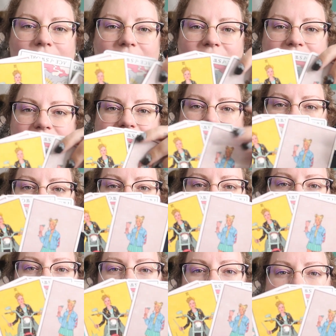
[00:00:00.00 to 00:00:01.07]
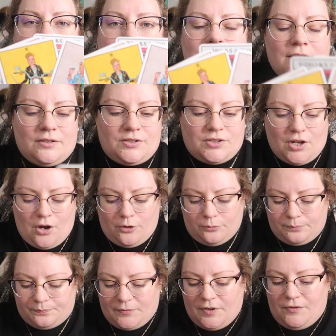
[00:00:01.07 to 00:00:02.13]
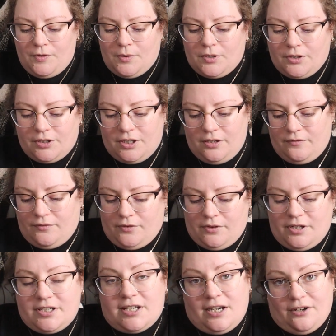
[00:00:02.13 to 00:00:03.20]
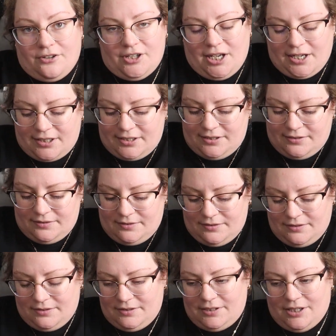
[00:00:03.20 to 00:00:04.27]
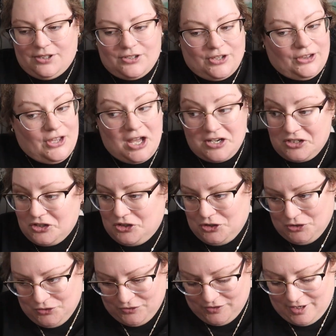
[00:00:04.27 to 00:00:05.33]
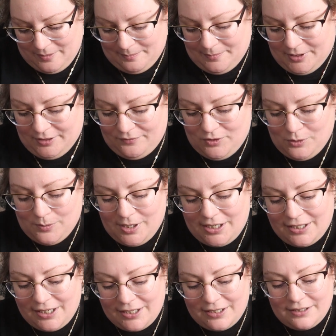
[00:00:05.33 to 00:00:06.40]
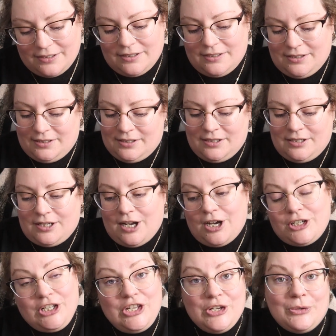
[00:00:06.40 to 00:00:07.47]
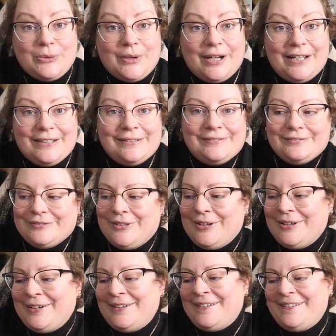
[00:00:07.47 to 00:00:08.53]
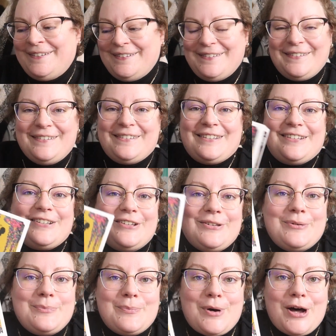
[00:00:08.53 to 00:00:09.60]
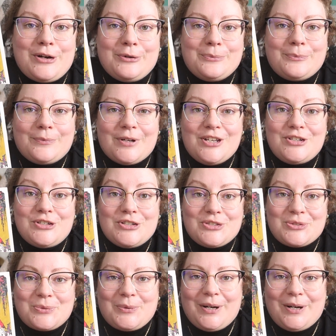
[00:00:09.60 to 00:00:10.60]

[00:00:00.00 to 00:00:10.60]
this deck. So if you are looking for a tarot deck, there's a lot to choose from. But if you want like a cute one, Modern Witch is the